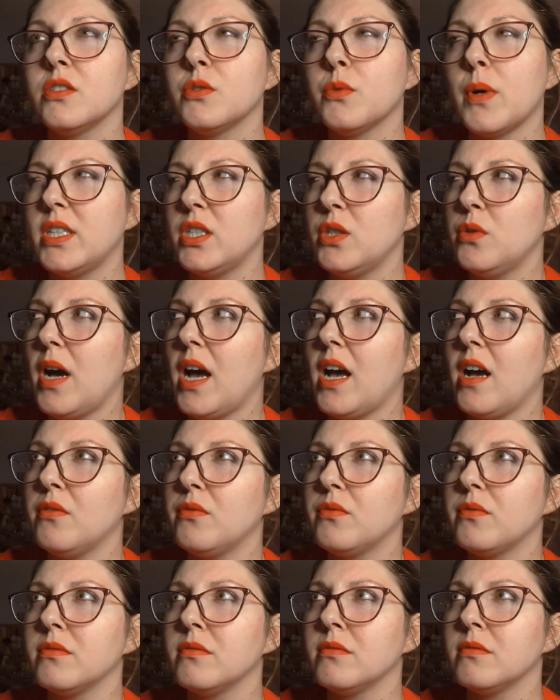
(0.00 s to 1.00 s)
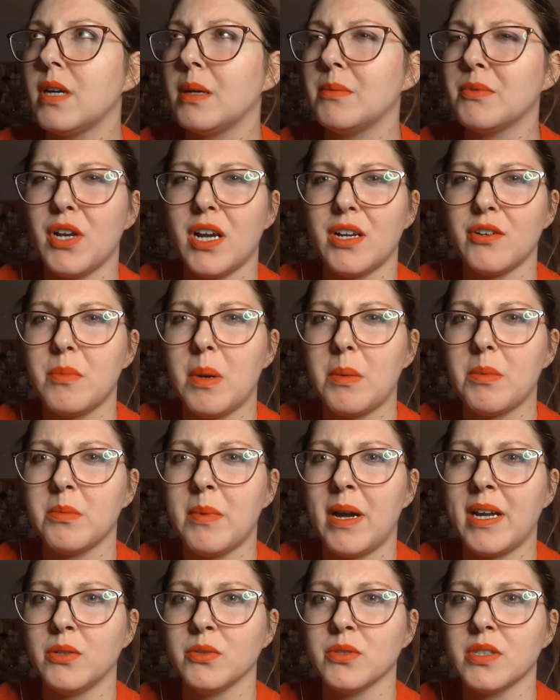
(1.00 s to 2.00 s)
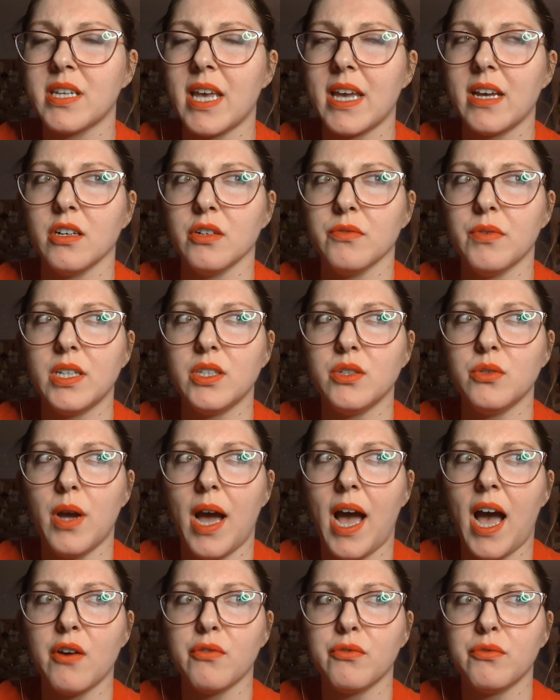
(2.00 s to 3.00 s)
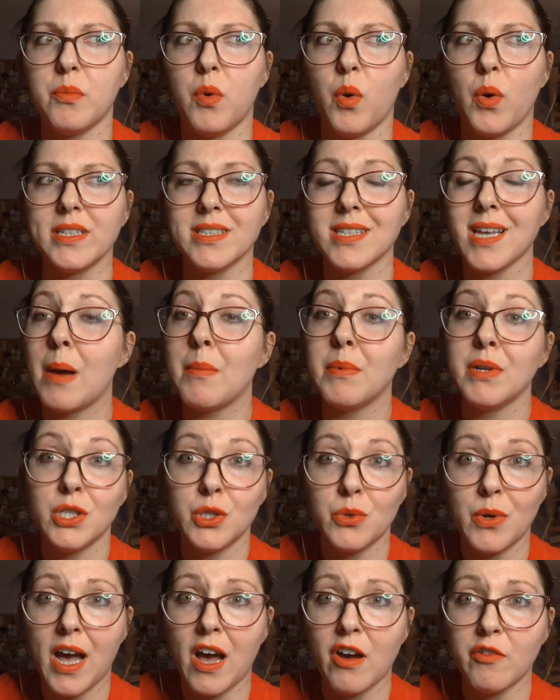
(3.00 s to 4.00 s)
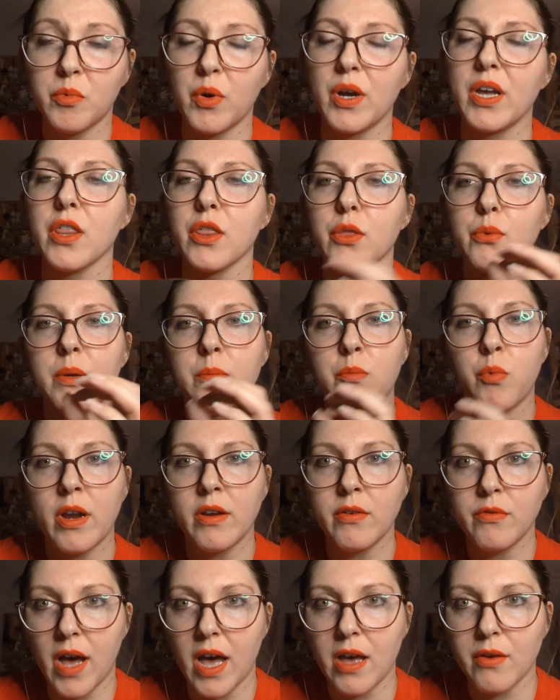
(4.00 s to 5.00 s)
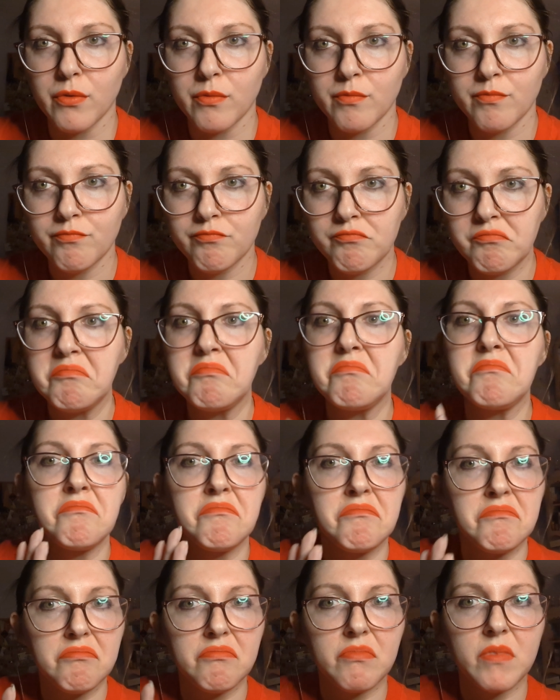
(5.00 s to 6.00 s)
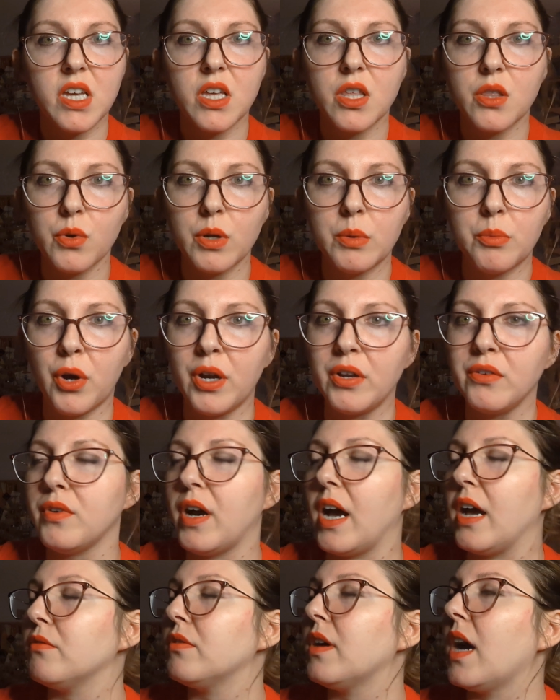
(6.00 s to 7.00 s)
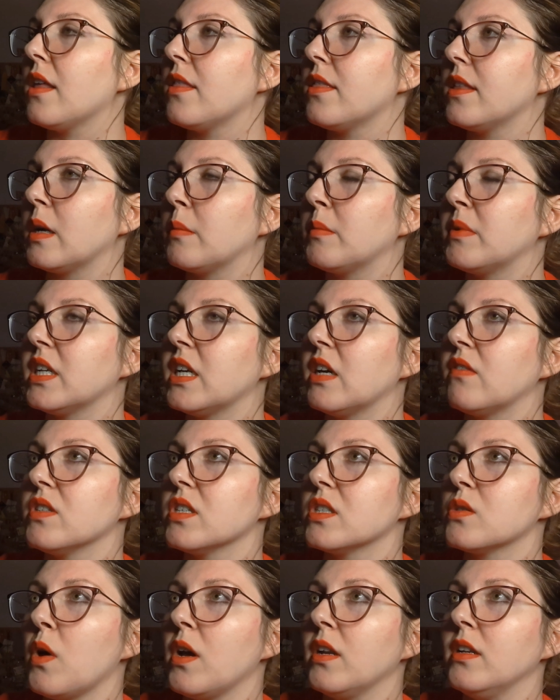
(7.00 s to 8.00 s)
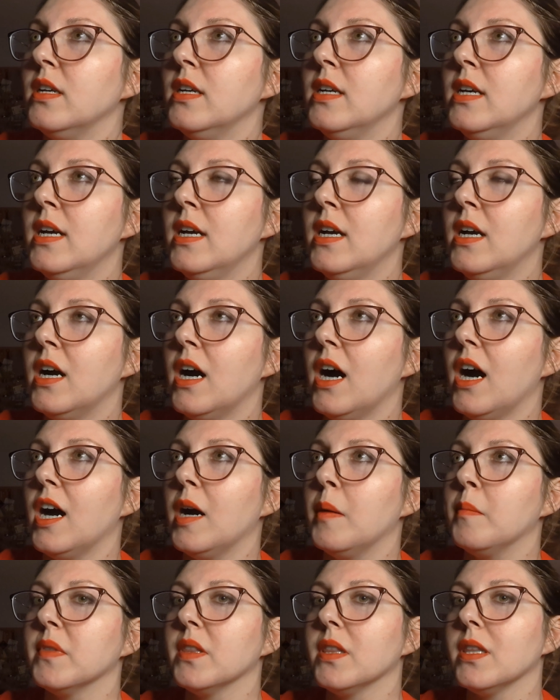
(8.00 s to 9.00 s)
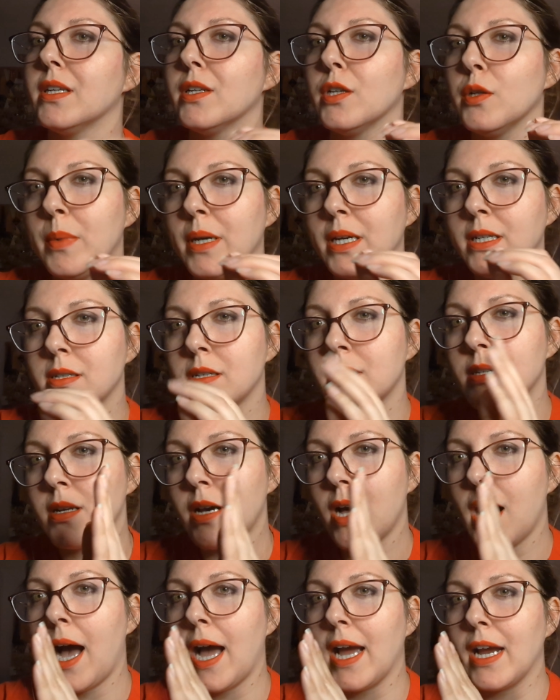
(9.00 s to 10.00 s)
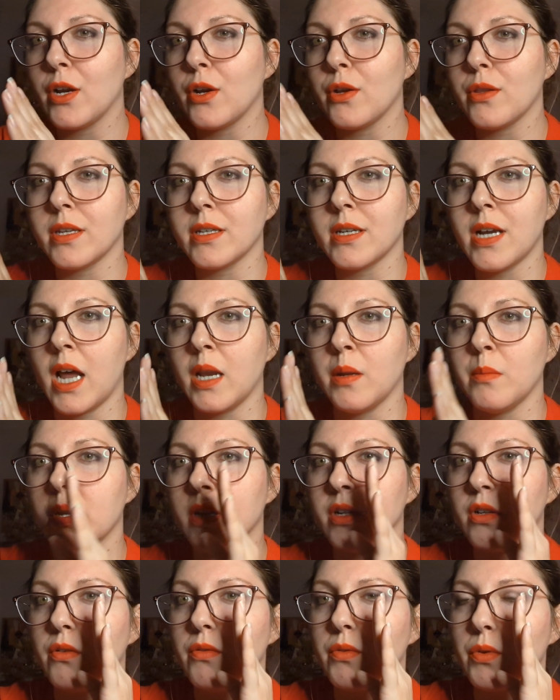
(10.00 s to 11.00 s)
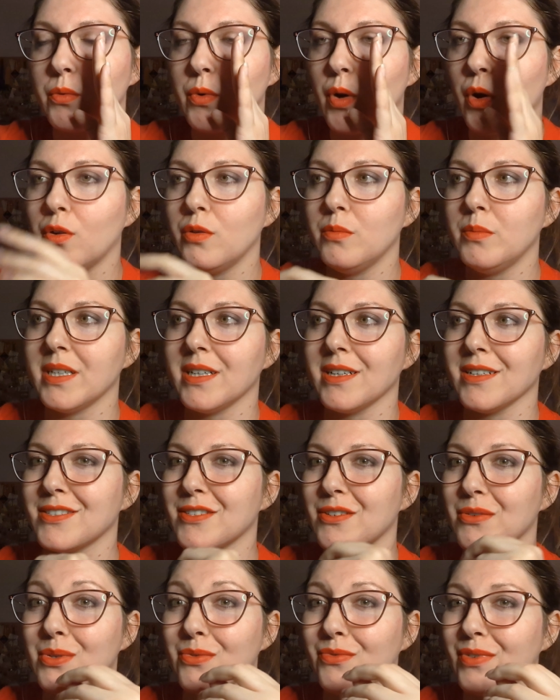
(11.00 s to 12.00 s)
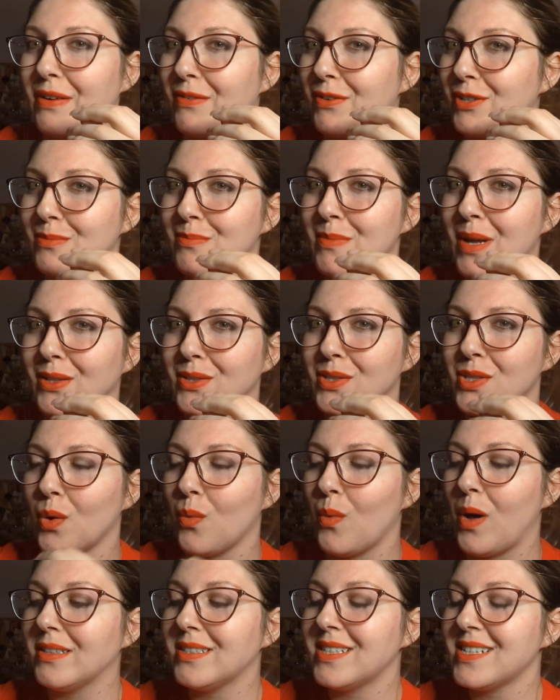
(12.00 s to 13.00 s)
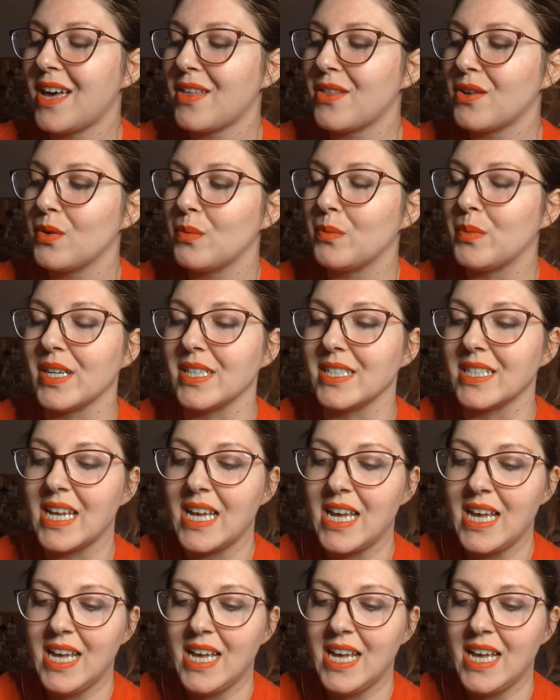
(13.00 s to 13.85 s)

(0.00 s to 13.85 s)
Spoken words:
I do half? I'm trying to remember my own scale. If I do half points, I'm going to do a half point. 3.5. 3.5. I think I'm going to give this one. Little bit higher than kind of middle of the road because those flavors meld so well together, but